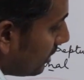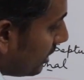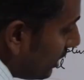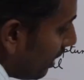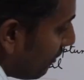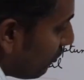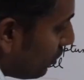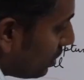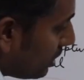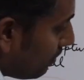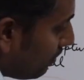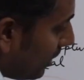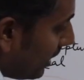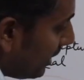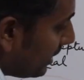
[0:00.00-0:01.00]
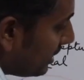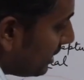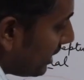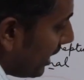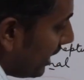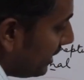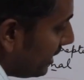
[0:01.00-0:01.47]
Therefore, the blood in
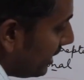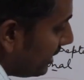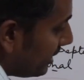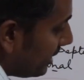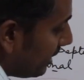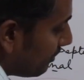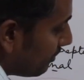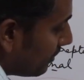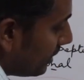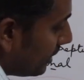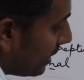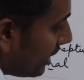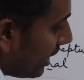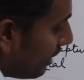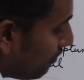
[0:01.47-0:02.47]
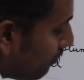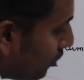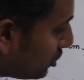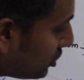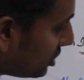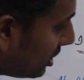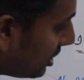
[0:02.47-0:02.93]
the right atrium can
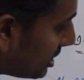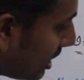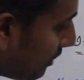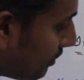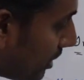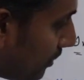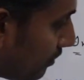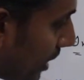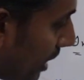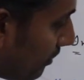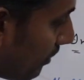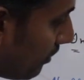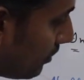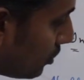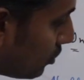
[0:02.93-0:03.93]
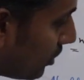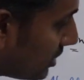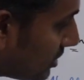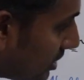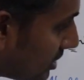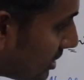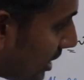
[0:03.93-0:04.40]
push the septum primum
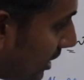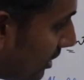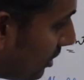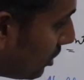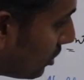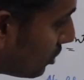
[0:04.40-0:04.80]
toward this side